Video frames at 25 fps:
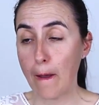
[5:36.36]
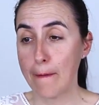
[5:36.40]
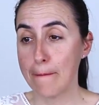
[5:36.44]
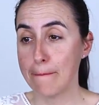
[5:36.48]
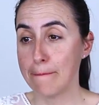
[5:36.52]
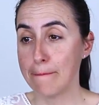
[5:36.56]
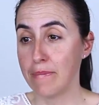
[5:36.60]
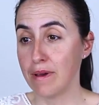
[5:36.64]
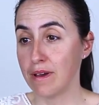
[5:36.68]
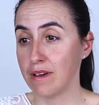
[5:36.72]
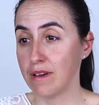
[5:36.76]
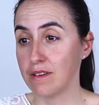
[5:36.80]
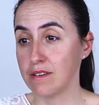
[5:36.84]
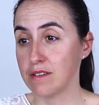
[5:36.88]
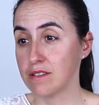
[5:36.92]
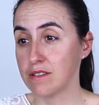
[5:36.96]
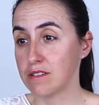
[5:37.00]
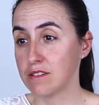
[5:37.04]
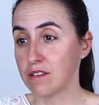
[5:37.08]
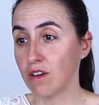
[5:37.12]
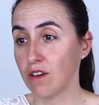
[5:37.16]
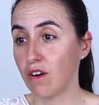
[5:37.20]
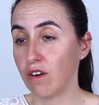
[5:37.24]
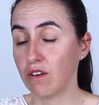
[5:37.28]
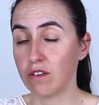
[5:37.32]

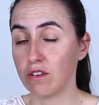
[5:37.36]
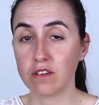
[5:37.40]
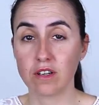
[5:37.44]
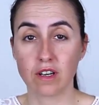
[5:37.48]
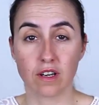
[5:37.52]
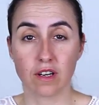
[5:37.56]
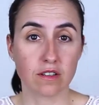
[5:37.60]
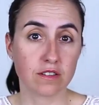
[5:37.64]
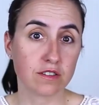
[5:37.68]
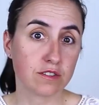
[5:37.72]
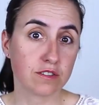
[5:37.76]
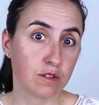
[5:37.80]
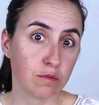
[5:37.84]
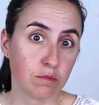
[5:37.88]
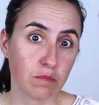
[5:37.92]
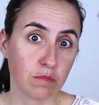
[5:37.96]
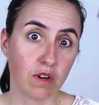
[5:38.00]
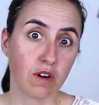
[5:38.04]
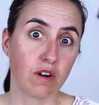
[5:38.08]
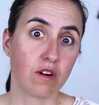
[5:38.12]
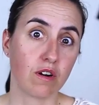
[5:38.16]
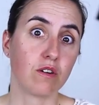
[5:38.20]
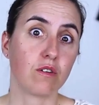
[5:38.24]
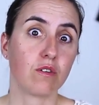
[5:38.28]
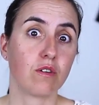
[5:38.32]
based on
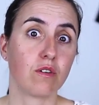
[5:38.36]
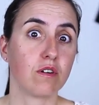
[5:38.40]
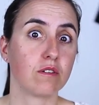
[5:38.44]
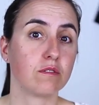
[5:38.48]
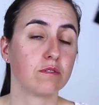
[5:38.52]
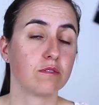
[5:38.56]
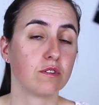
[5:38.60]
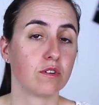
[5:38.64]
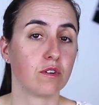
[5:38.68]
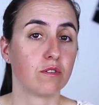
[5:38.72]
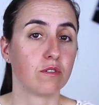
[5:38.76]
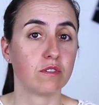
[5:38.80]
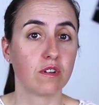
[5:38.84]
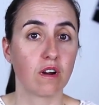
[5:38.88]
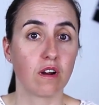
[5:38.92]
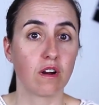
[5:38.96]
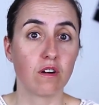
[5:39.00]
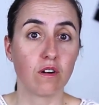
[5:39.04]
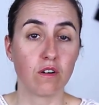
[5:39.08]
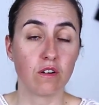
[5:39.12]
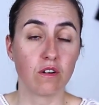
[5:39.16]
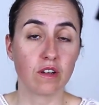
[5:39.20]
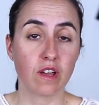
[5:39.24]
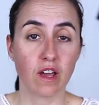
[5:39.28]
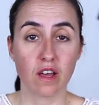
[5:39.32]
customer, or you know there are
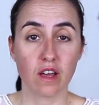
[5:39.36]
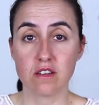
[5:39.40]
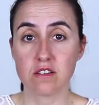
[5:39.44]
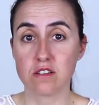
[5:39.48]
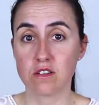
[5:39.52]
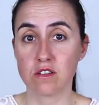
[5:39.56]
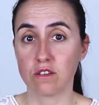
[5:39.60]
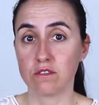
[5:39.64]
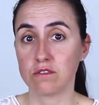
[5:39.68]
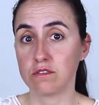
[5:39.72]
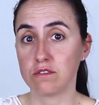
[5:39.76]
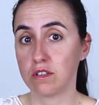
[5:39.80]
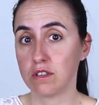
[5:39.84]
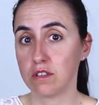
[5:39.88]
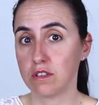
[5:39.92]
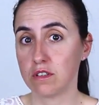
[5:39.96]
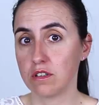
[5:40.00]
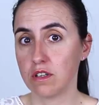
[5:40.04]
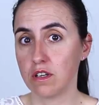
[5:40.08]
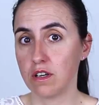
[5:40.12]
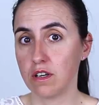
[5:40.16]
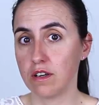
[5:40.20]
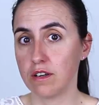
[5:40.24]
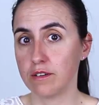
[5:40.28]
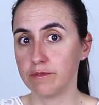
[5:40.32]
all kinds of
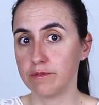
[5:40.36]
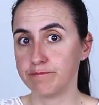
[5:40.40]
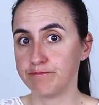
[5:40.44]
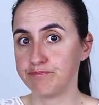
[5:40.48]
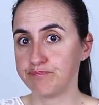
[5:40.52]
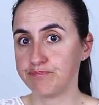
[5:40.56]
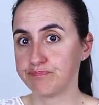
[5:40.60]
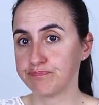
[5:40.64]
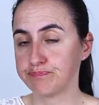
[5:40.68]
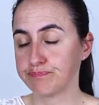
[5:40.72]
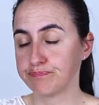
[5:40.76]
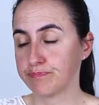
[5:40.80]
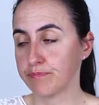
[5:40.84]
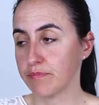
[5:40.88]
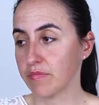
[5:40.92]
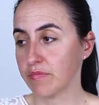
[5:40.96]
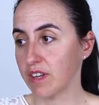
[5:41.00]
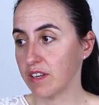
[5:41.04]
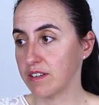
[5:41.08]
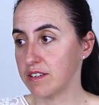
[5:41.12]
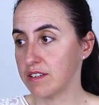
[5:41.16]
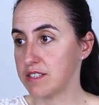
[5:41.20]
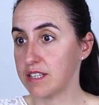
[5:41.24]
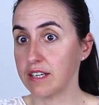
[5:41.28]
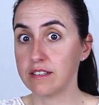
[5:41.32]
um,
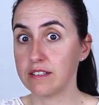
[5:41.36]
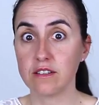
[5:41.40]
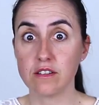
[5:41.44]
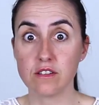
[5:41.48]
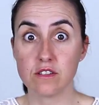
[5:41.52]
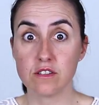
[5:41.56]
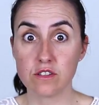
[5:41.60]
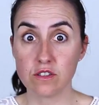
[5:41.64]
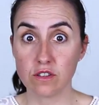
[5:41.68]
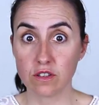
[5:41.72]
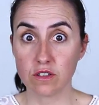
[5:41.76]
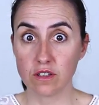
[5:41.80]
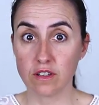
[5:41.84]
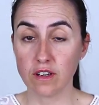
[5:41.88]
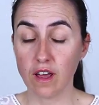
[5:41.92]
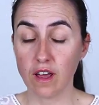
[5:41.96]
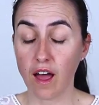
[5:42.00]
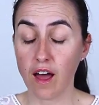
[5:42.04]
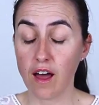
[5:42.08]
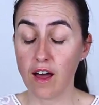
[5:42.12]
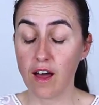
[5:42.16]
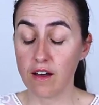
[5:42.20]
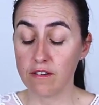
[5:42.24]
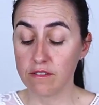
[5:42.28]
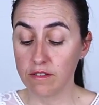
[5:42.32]
settings you can
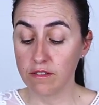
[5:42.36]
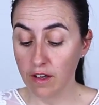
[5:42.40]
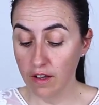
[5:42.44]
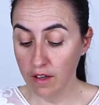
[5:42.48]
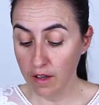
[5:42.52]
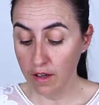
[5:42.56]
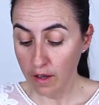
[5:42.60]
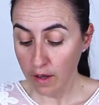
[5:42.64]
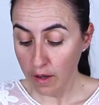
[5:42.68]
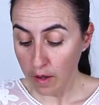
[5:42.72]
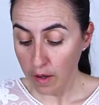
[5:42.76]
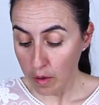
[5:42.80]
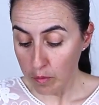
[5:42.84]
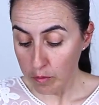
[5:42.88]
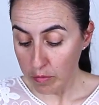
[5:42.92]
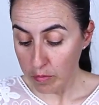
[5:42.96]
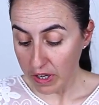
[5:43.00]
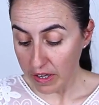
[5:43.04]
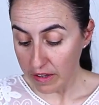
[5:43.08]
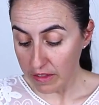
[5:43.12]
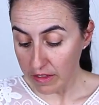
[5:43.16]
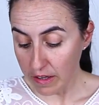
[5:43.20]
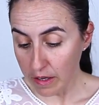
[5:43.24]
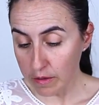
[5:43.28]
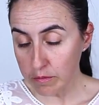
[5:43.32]
have.
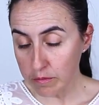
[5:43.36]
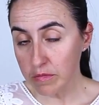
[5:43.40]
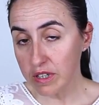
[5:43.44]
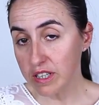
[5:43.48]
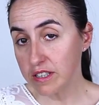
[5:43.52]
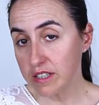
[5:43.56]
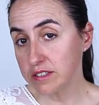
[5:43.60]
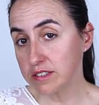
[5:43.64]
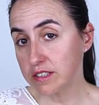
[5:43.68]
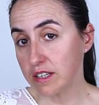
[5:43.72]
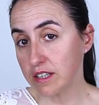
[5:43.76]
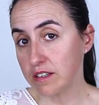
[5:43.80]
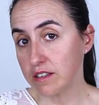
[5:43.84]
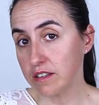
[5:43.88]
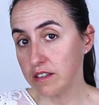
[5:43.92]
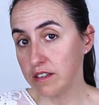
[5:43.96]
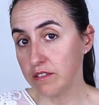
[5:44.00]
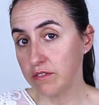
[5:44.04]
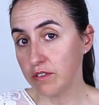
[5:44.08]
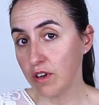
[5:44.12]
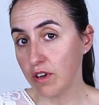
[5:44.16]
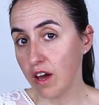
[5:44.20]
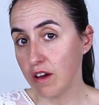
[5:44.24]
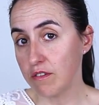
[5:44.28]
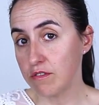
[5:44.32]
But that means that
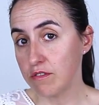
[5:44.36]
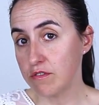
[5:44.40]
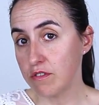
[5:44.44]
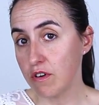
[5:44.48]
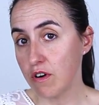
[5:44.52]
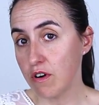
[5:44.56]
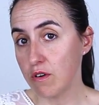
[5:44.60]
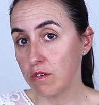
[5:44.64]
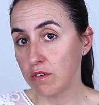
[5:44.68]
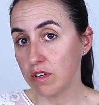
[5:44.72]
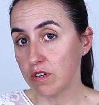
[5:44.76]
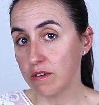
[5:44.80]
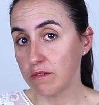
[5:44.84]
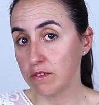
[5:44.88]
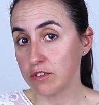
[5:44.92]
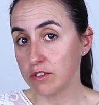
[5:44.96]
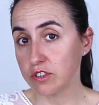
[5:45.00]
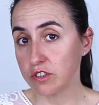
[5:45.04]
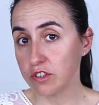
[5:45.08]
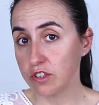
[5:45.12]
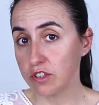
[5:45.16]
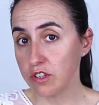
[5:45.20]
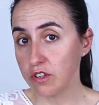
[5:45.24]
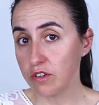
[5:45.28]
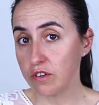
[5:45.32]
if you have row level
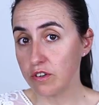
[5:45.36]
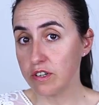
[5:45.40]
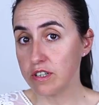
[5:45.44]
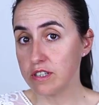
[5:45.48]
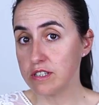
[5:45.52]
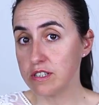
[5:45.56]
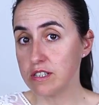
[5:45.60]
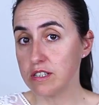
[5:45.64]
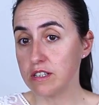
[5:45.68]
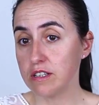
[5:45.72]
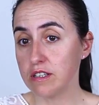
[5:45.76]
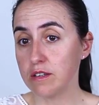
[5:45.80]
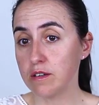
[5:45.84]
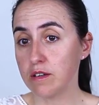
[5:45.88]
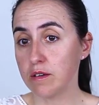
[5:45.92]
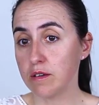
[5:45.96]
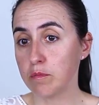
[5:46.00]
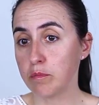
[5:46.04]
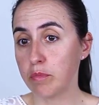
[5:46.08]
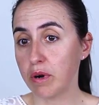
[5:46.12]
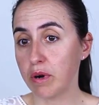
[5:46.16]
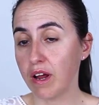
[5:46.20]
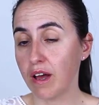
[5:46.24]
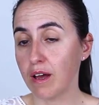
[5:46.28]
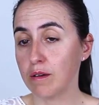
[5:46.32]
security,
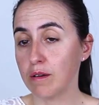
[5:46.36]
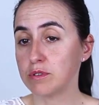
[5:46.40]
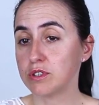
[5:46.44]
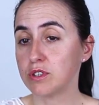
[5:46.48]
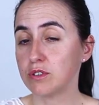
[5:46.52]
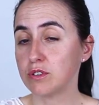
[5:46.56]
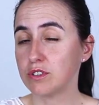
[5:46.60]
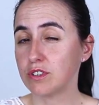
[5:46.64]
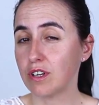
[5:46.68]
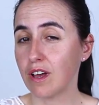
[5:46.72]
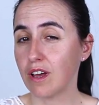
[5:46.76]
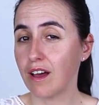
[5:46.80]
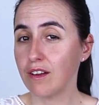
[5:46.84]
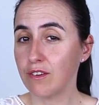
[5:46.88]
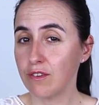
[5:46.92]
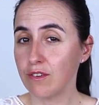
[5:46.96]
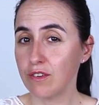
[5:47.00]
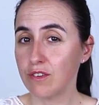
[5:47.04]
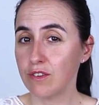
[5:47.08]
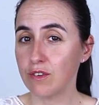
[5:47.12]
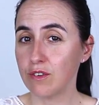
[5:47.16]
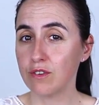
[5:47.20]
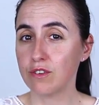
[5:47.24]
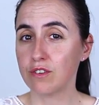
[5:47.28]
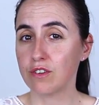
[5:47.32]
perhaps those
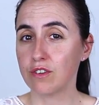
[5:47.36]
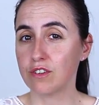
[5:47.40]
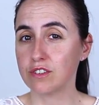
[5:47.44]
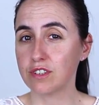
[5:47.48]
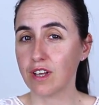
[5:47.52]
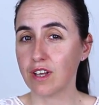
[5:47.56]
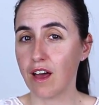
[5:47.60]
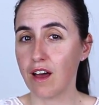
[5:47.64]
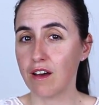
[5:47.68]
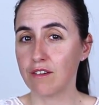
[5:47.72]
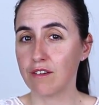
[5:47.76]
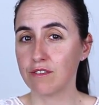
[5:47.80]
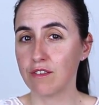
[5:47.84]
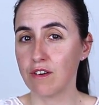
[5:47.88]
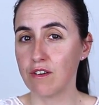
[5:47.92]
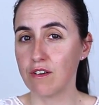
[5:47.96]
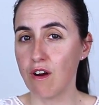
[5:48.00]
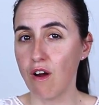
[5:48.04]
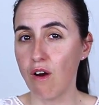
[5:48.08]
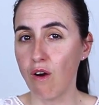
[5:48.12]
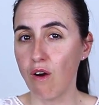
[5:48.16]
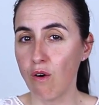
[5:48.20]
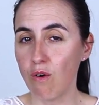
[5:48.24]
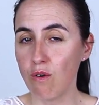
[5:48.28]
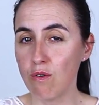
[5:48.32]
hundred users have their
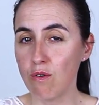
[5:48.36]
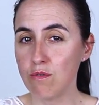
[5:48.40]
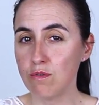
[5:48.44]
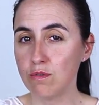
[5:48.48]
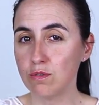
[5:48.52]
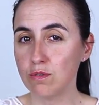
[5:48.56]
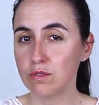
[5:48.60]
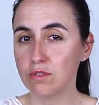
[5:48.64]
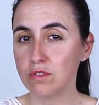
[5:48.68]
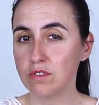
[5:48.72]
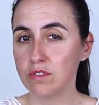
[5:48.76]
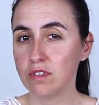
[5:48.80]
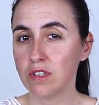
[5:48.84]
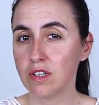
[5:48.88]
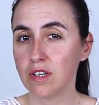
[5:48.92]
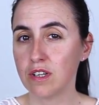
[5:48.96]
own